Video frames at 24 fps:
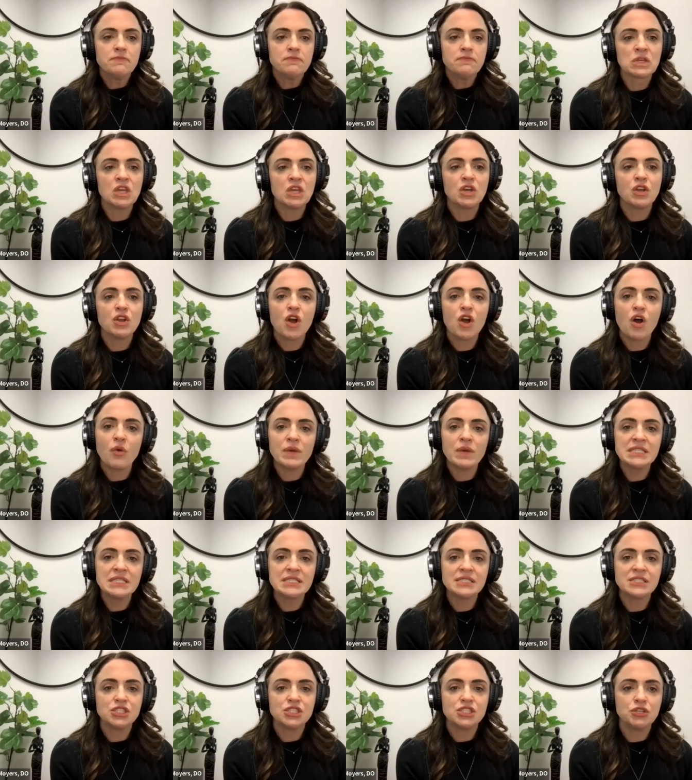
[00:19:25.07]
You can
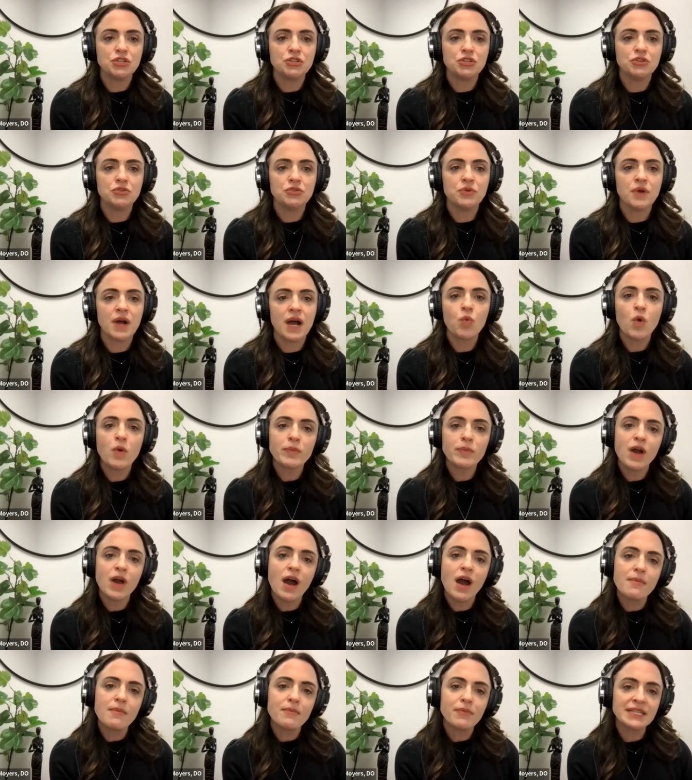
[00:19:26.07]
always do warm
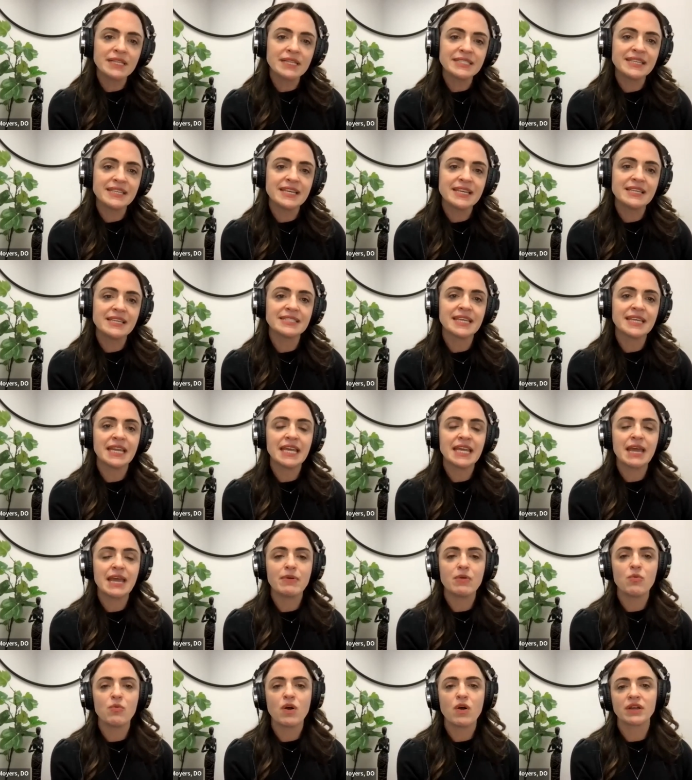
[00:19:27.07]
compresses, getting up
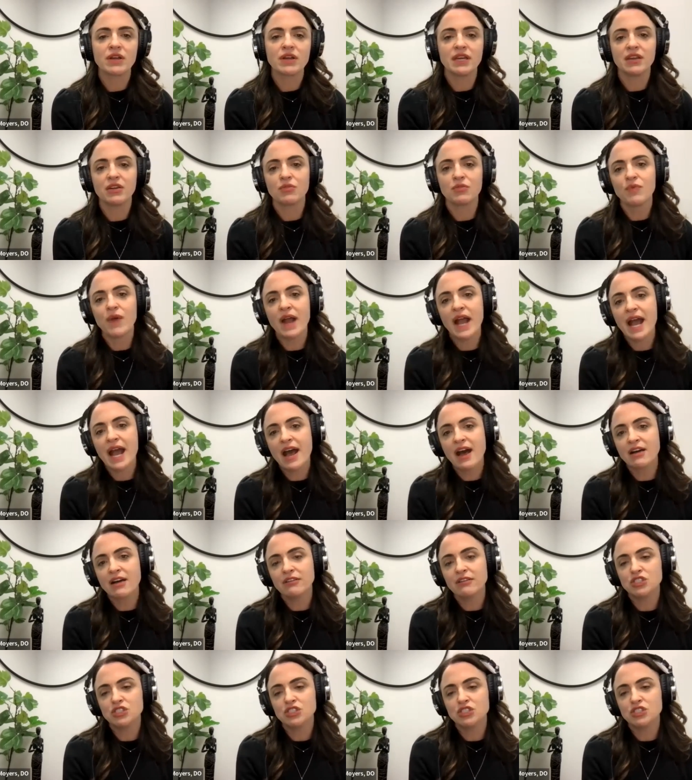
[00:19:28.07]
and walking around.